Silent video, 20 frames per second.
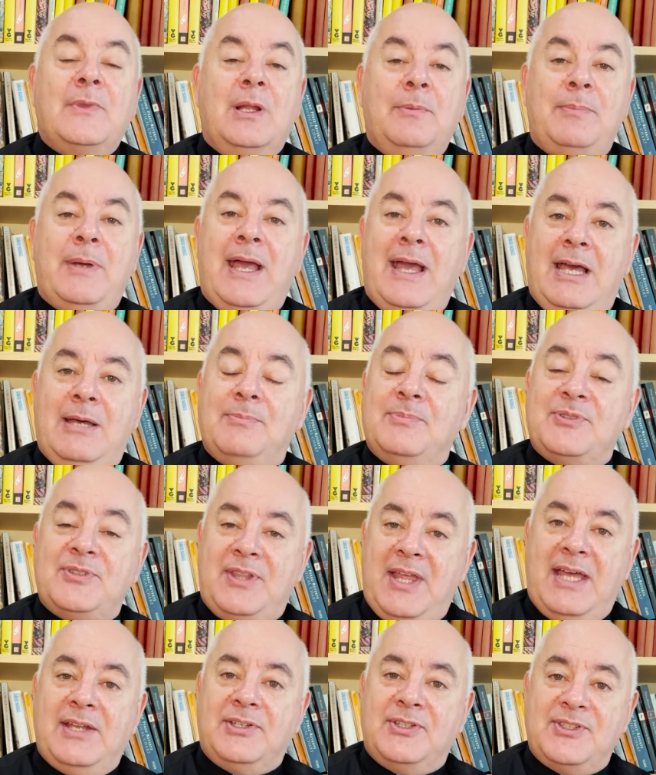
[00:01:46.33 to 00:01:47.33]
Perhaps
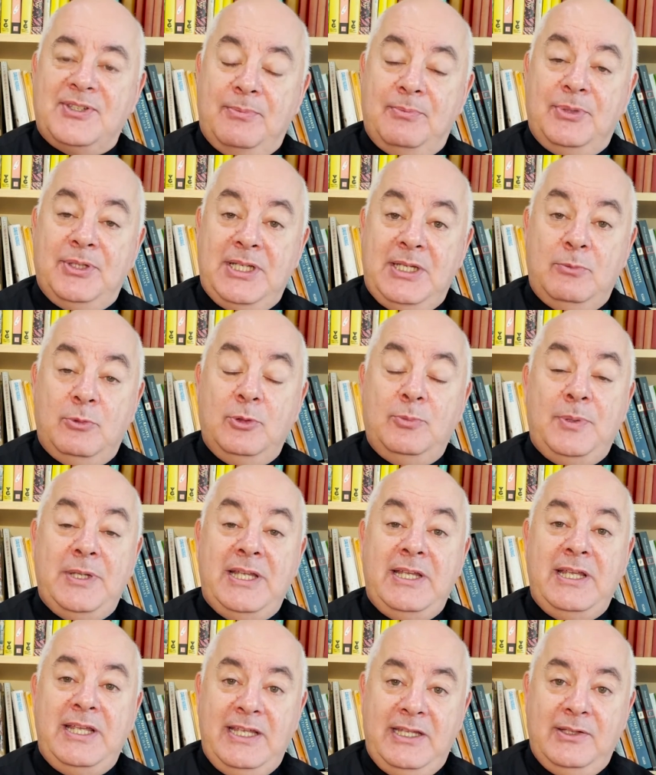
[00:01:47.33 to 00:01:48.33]
that somebody would be
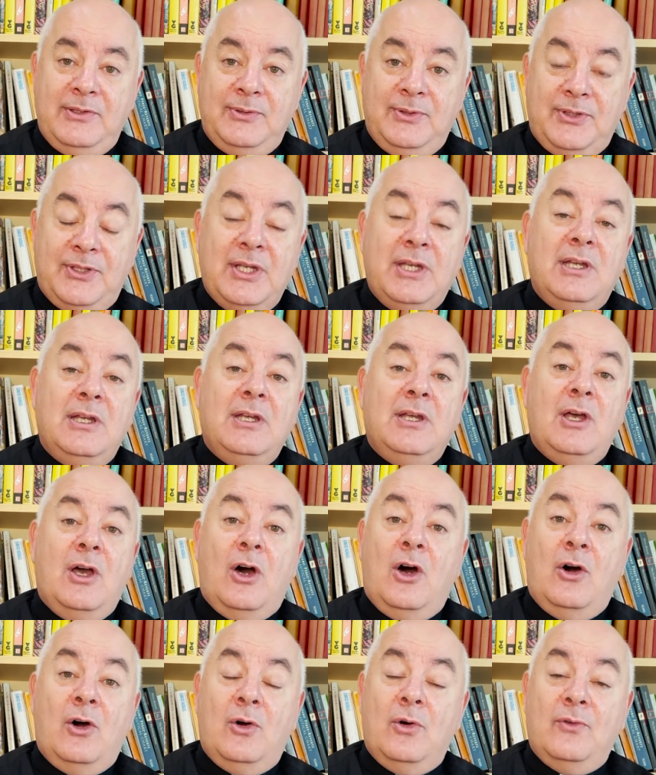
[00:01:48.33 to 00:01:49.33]
healed
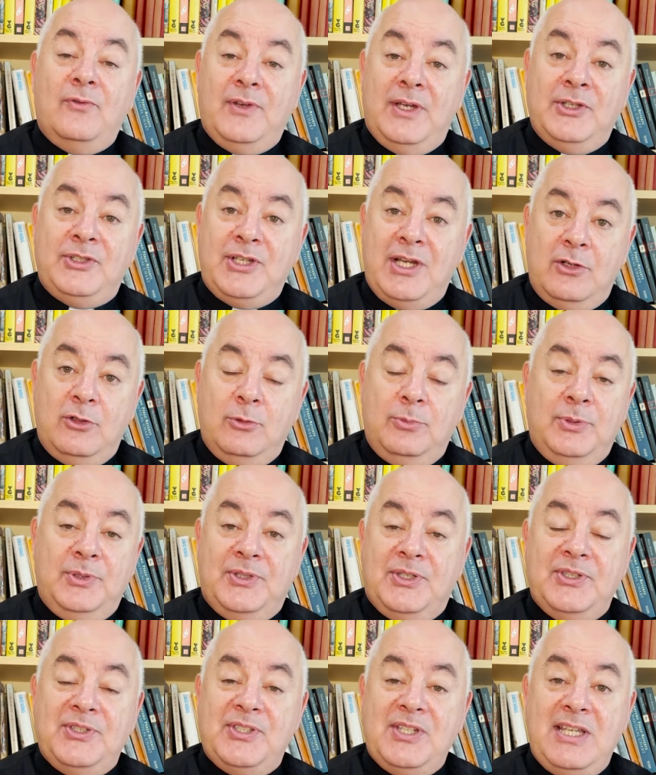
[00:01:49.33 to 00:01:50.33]
of a terrible
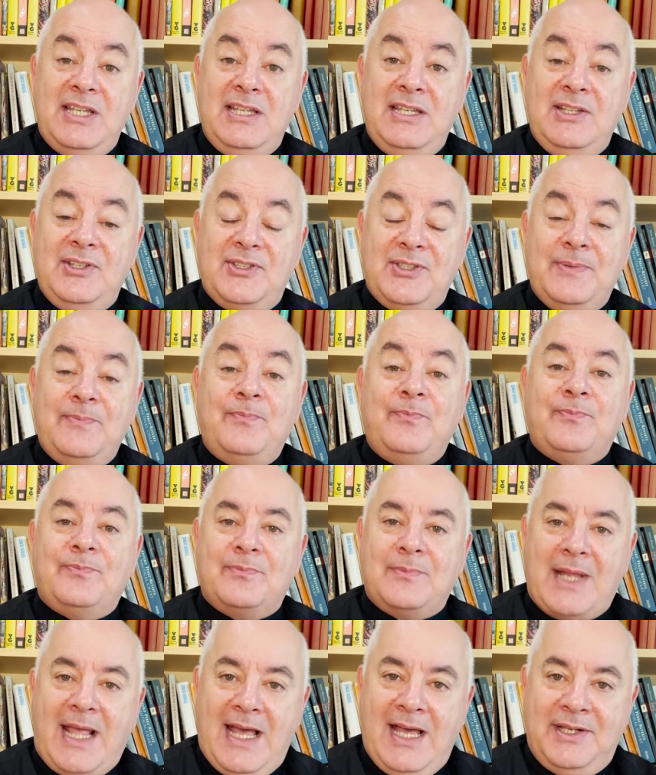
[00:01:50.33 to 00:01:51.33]
disease
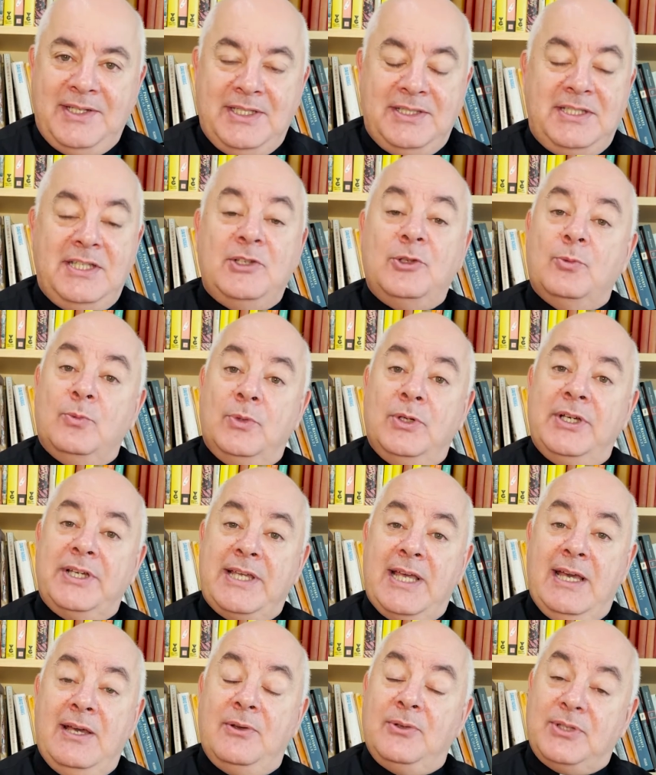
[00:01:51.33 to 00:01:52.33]
and it didn't work
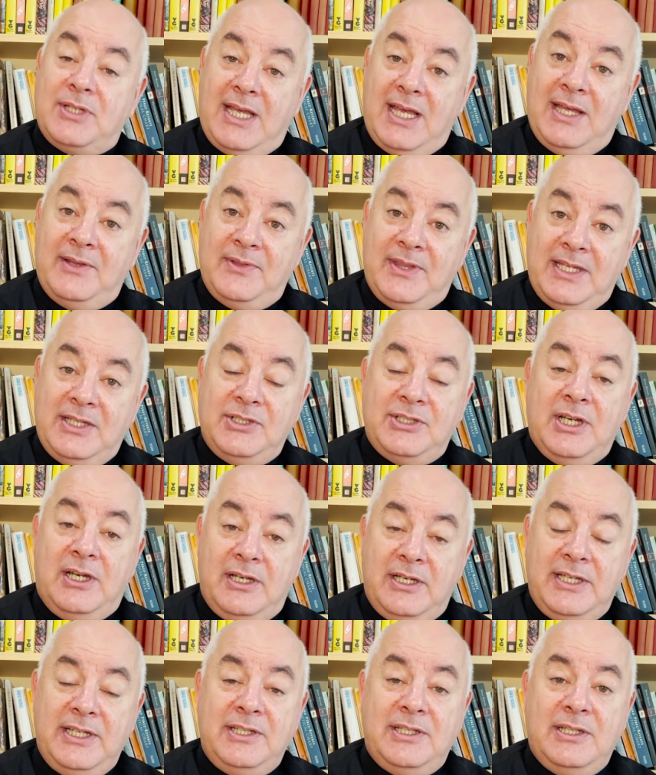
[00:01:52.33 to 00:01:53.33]
out and they
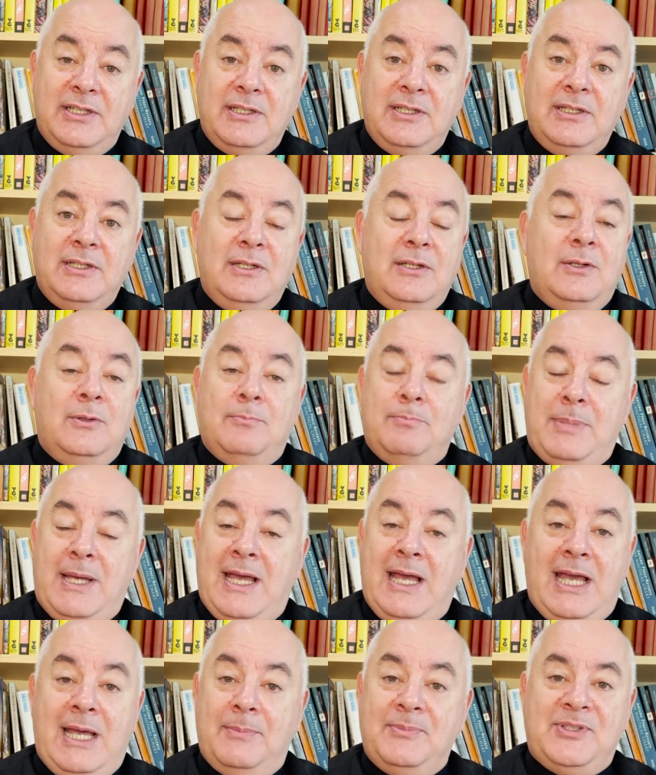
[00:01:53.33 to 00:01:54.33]
died.
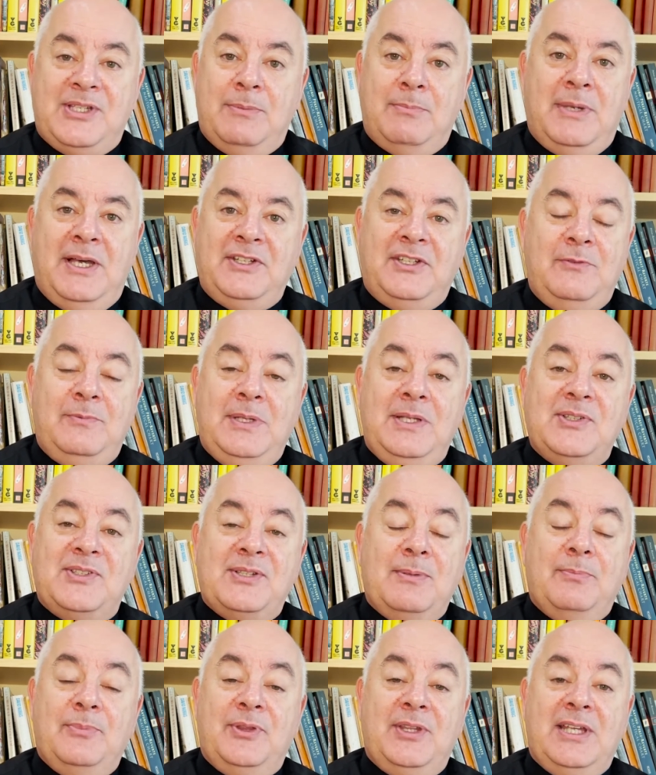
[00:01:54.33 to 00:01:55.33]
Perhaps it might have been
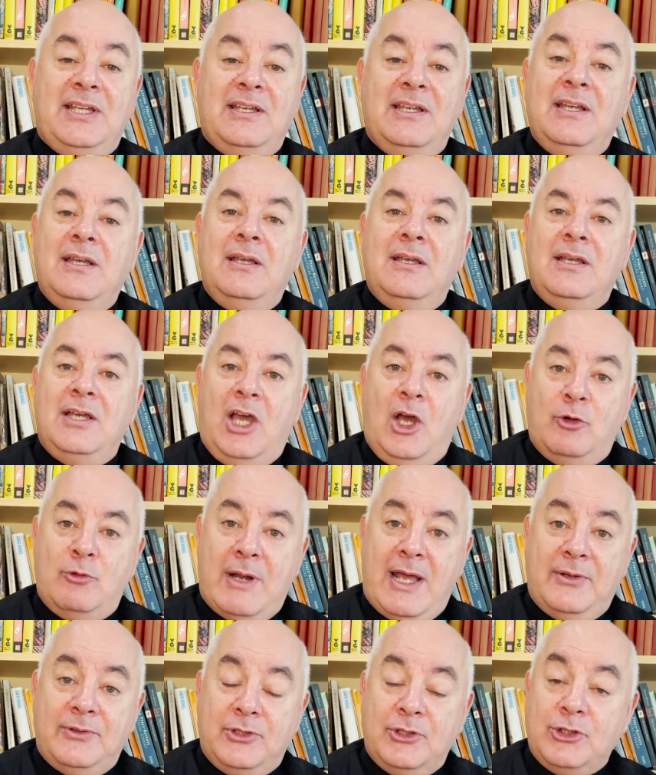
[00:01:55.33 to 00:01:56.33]
something
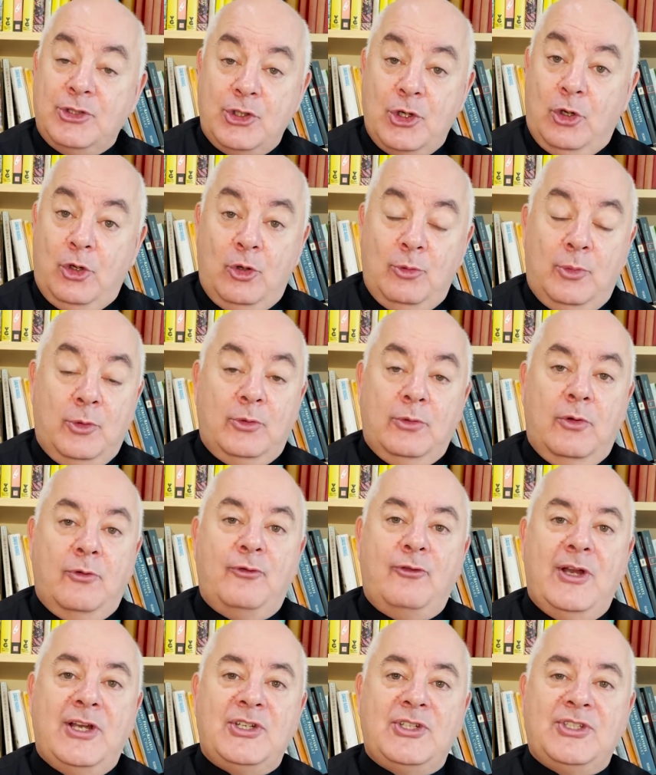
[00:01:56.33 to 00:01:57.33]
around a job or a
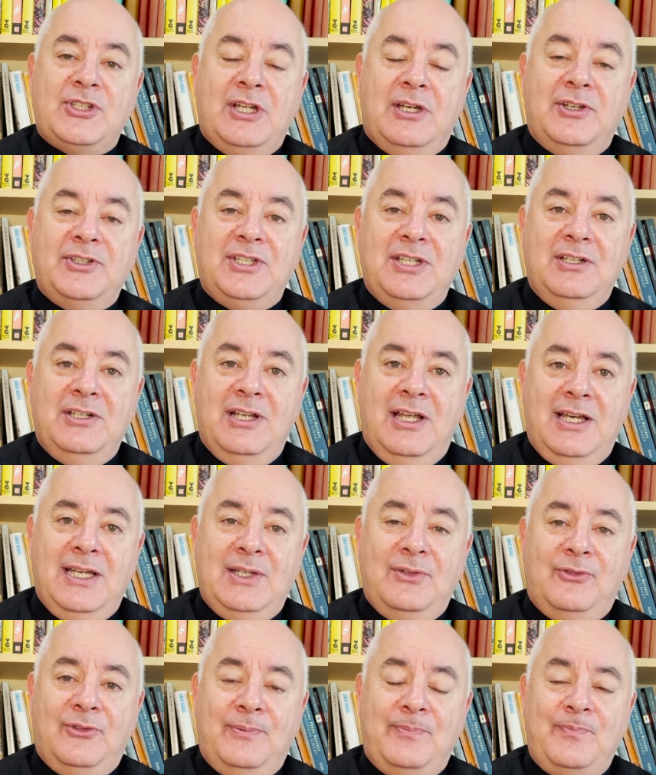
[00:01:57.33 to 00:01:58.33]
fresh start in
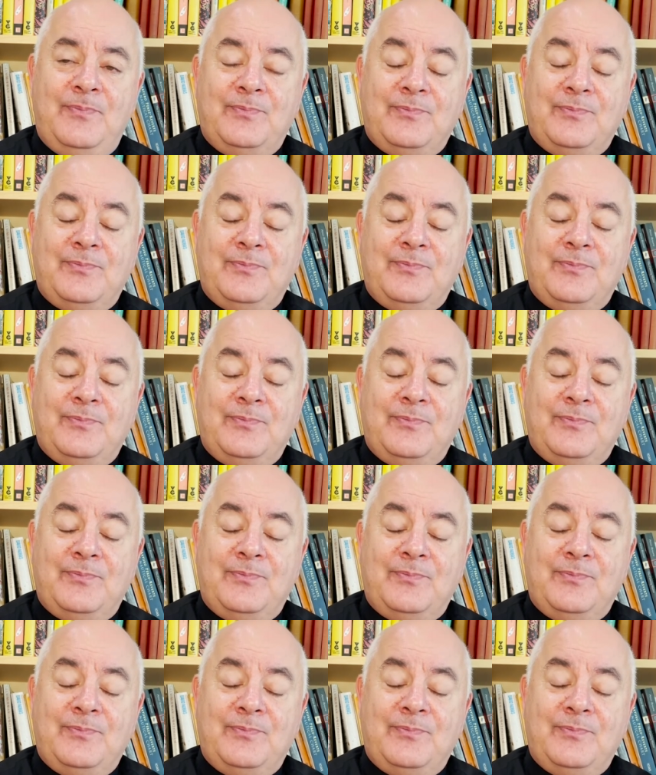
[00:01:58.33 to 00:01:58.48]
life.